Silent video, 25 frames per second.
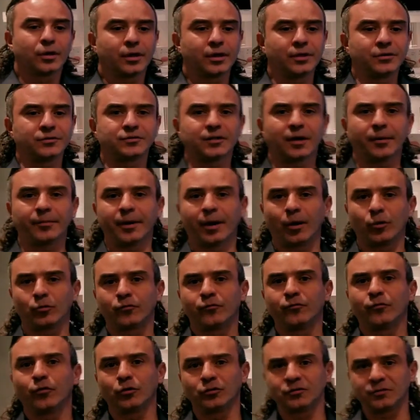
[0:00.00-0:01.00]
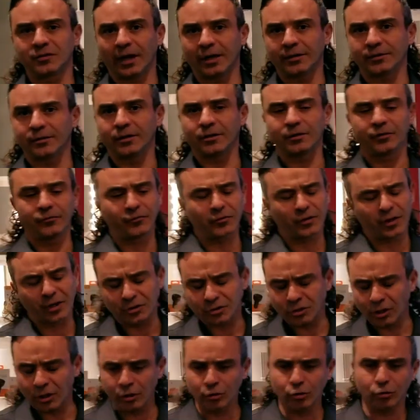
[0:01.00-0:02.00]
is about voice
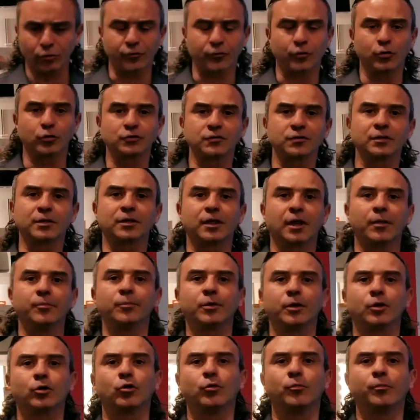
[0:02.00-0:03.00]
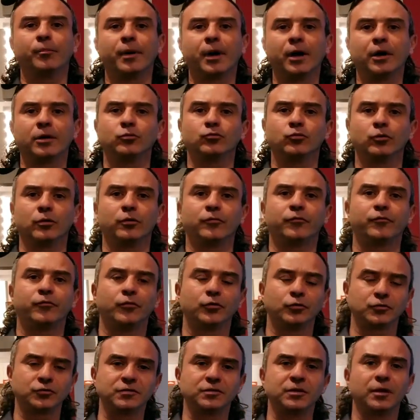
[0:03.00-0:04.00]
identification and of course it can be combined with the
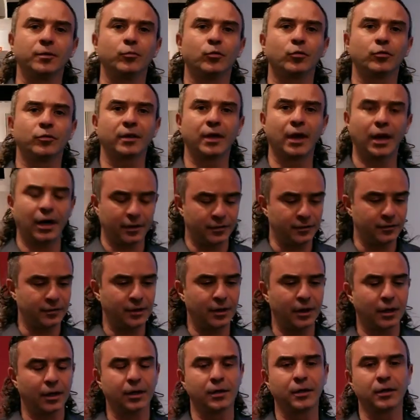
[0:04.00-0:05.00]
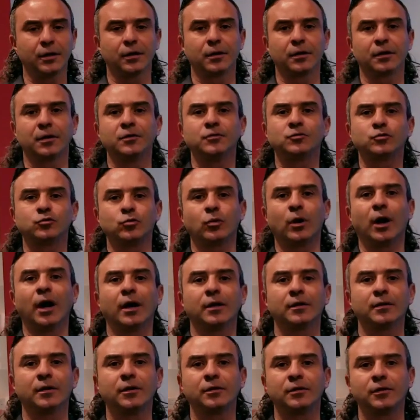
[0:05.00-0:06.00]
first demo. The idea here is to
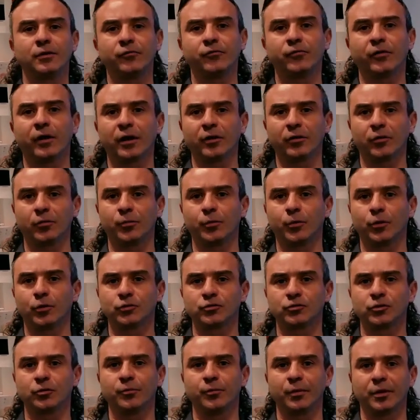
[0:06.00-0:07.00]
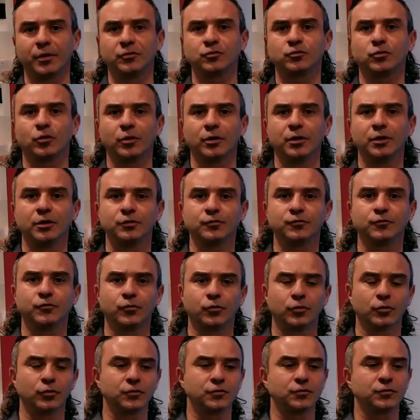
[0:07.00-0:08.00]
identify the person based on his
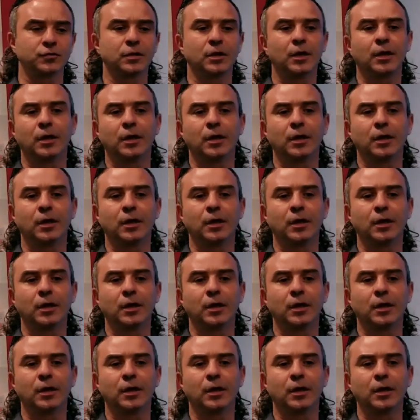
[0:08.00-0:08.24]
voice.